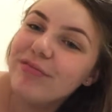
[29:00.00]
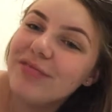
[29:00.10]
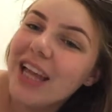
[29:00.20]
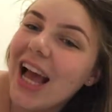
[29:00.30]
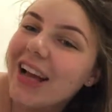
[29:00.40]

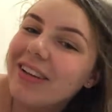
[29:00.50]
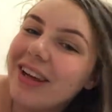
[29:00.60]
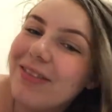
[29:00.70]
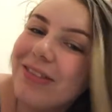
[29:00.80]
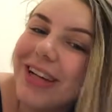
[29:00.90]
yeah,
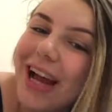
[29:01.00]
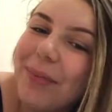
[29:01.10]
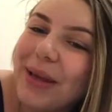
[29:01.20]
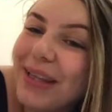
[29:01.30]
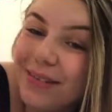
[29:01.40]
I'm really
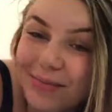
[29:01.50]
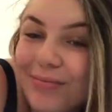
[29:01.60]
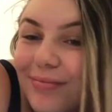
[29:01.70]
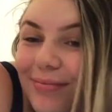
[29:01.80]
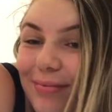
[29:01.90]
happy.
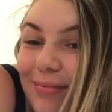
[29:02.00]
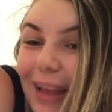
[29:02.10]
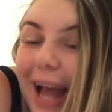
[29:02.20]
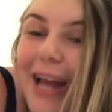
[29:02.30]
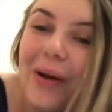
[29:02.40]

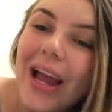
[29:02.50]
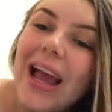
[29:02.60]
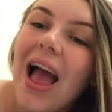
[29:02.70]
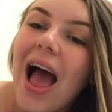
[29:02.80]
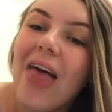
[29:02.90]

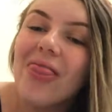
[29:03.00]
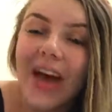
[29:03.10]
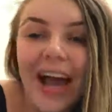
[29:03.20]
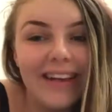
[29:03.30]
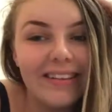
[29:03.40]
Anyway,
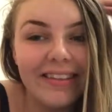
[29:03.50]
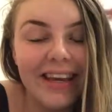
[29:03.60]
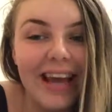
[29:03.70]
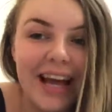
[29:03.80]
that is the